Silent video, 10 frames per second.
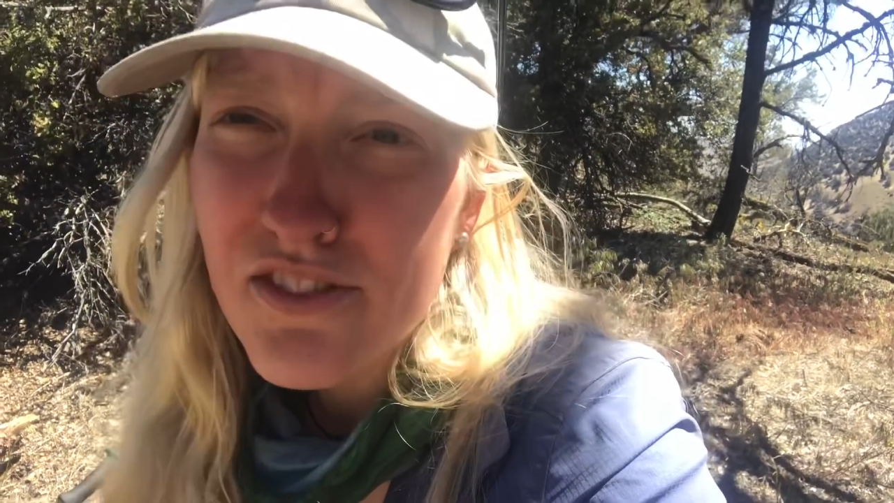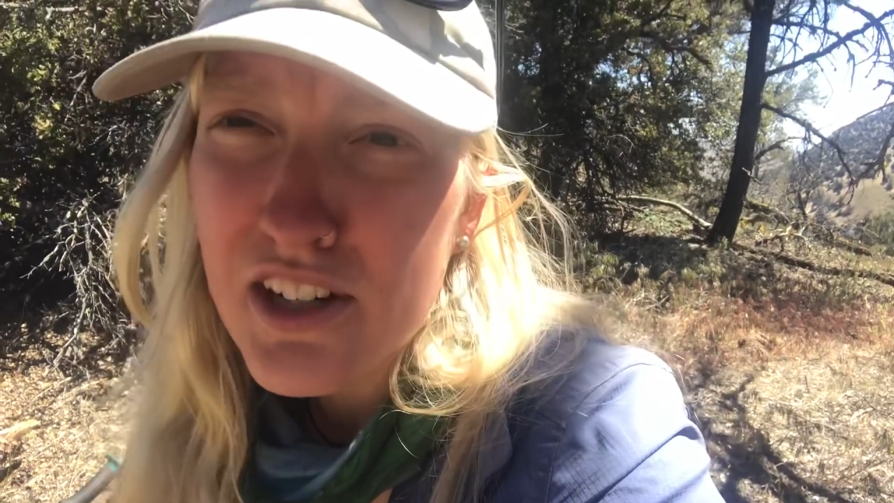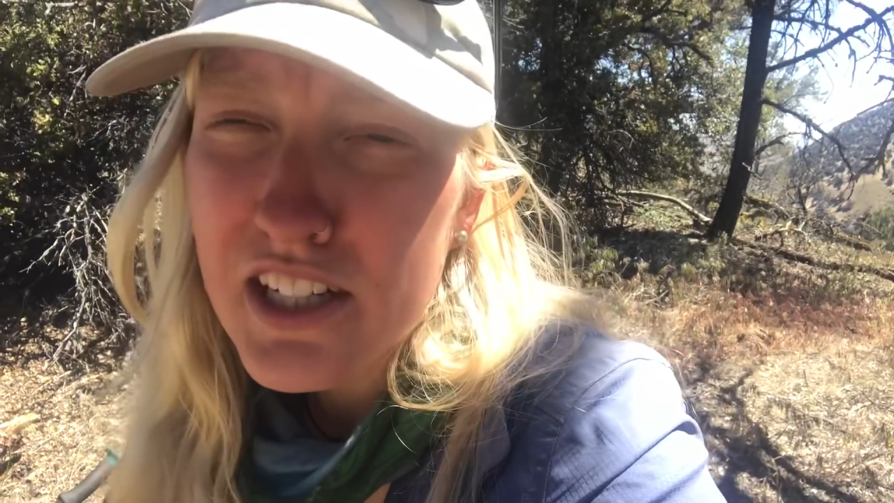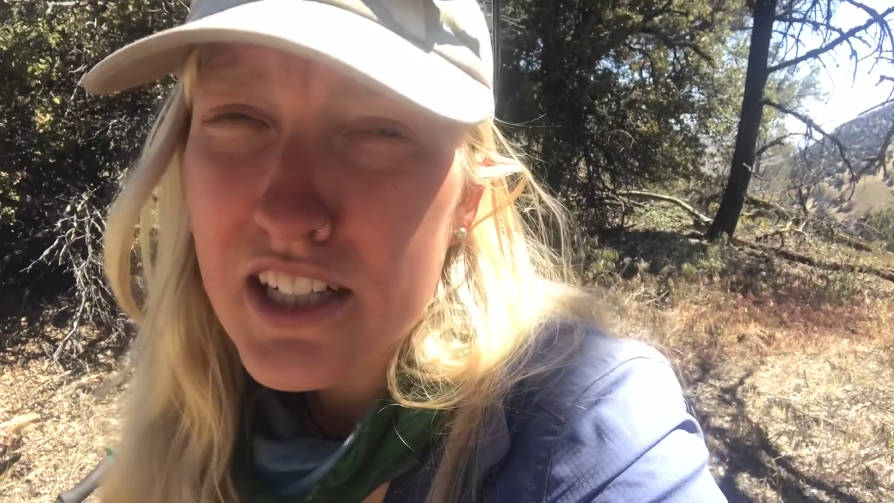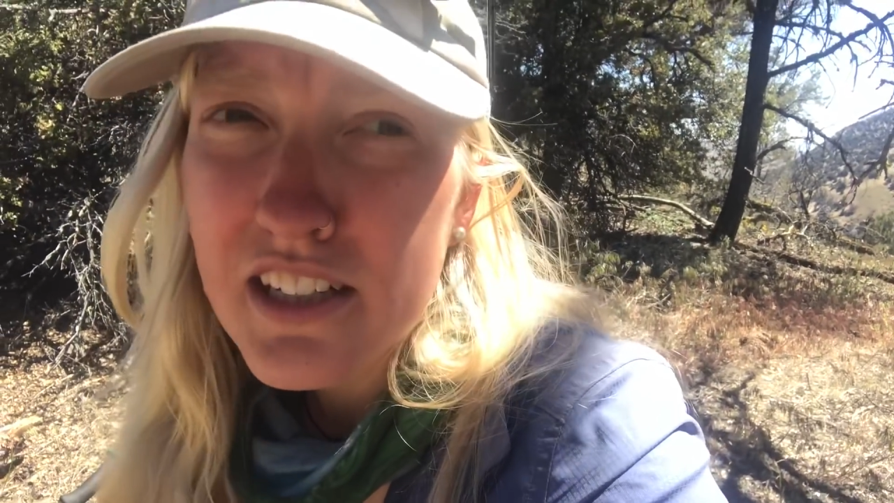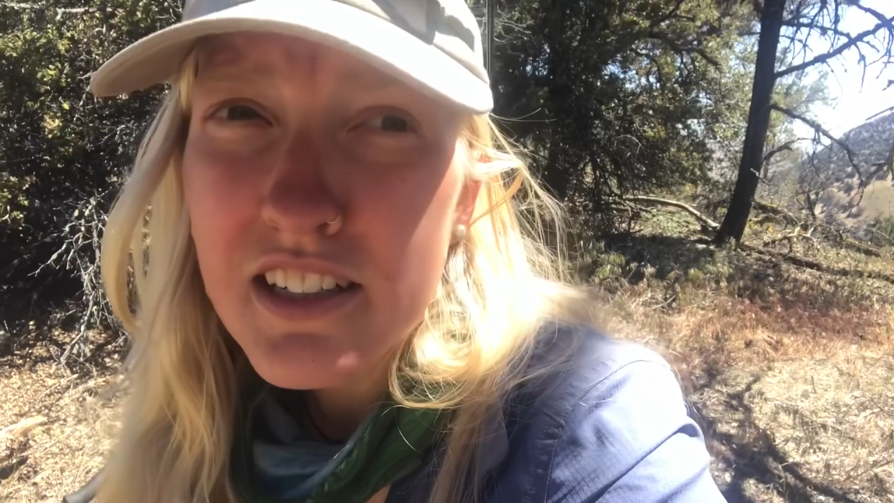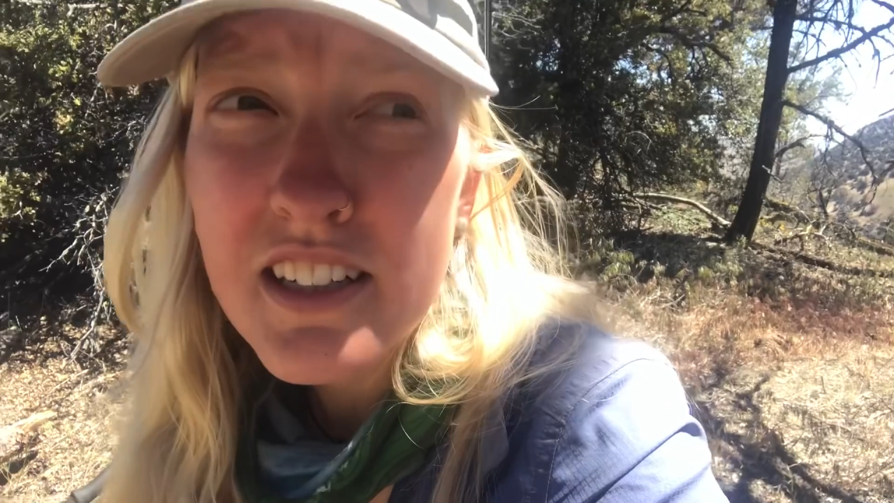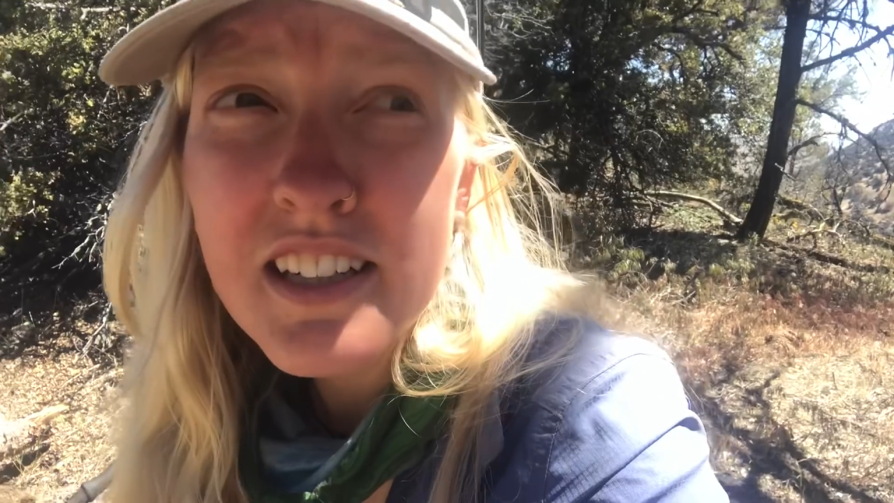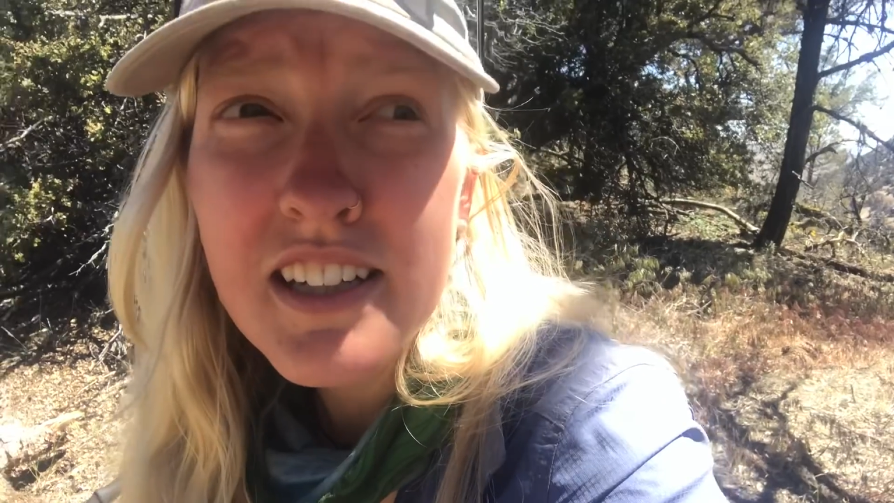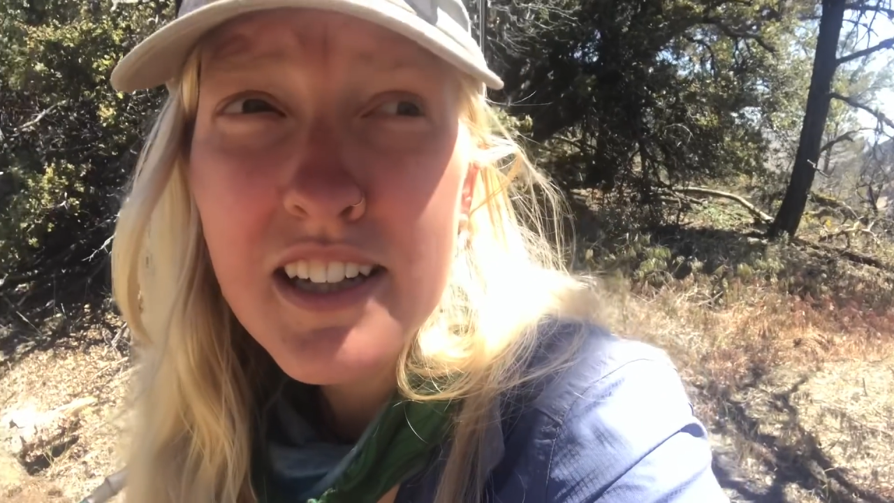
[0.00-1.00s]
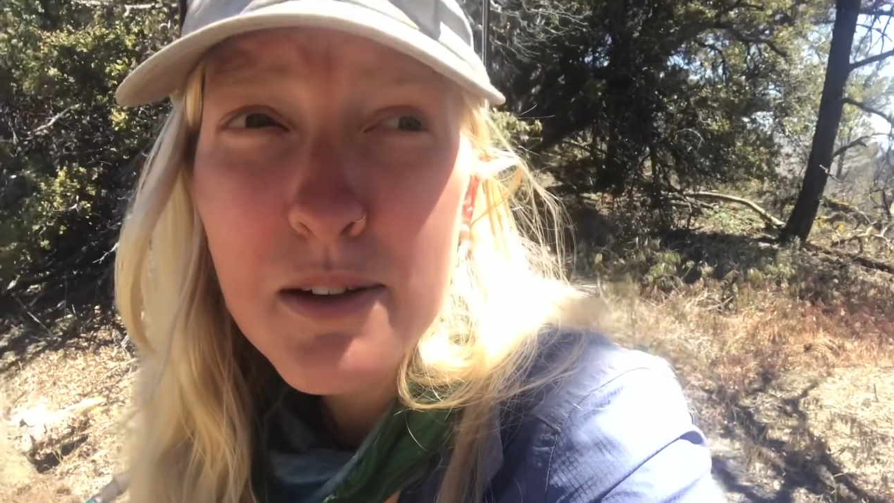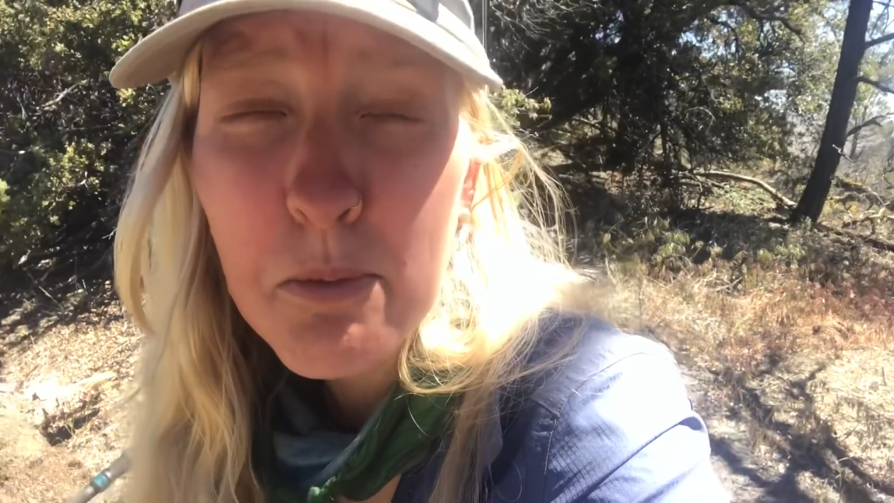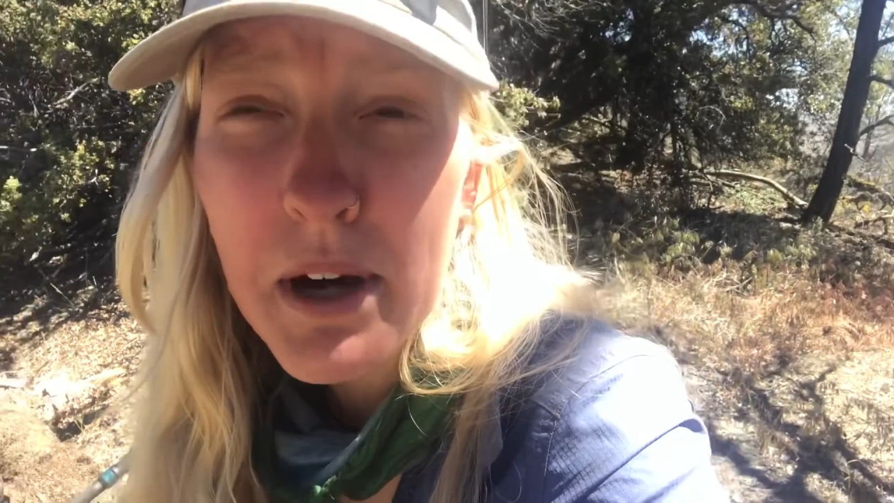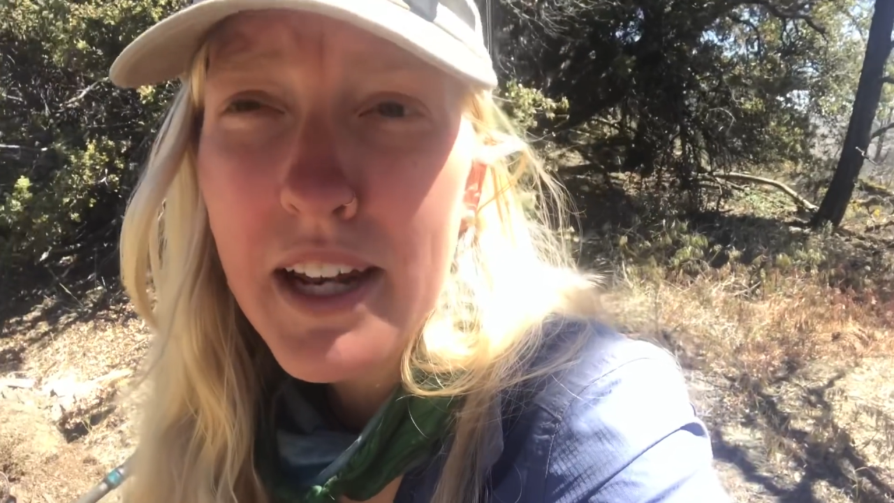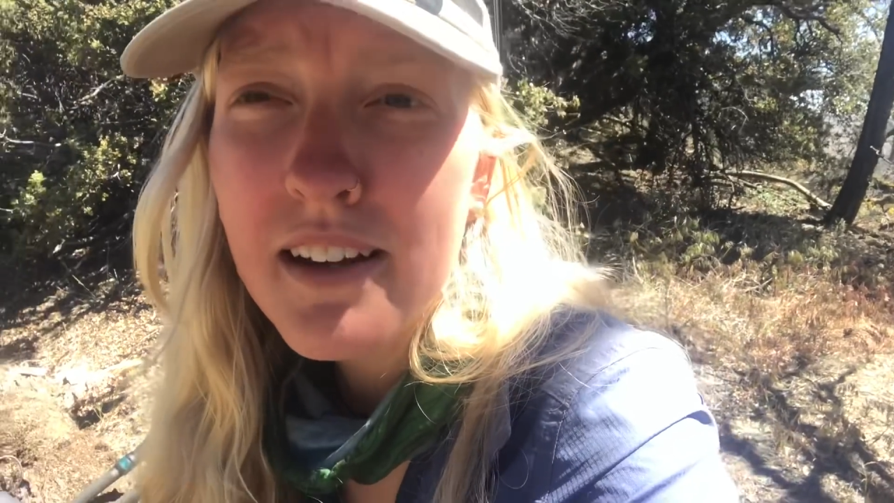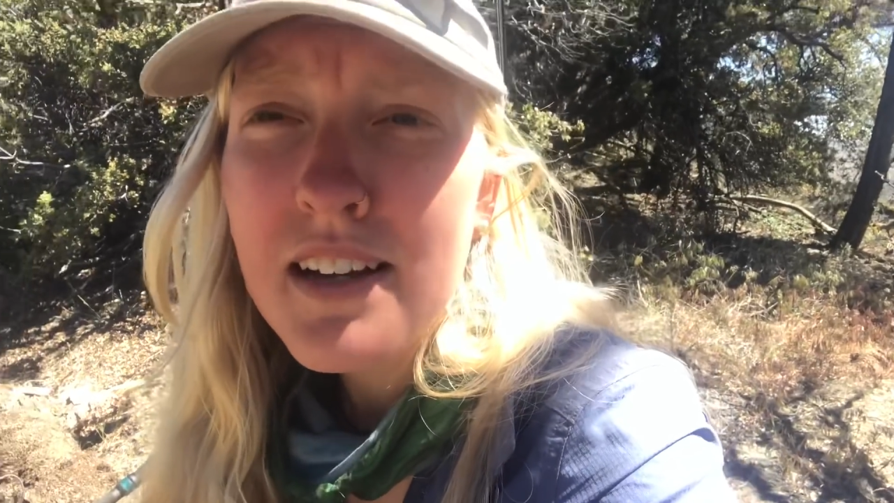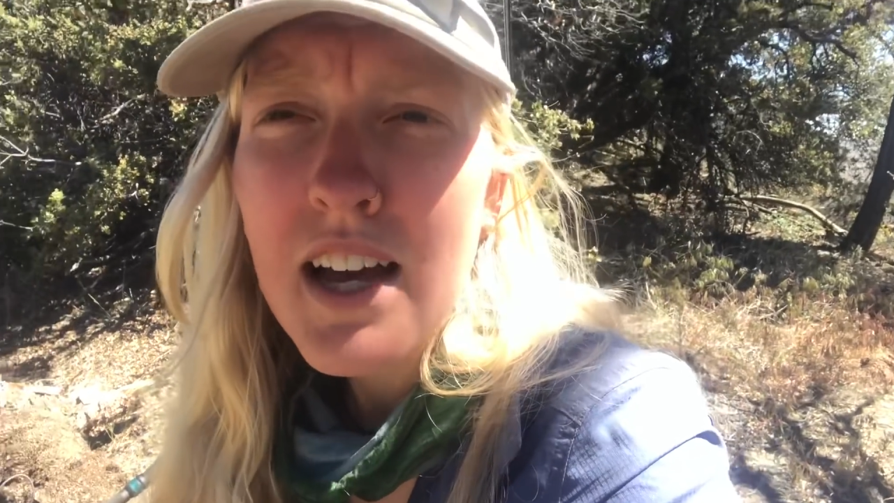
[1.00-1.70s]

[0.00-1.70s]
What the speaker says: not very good. But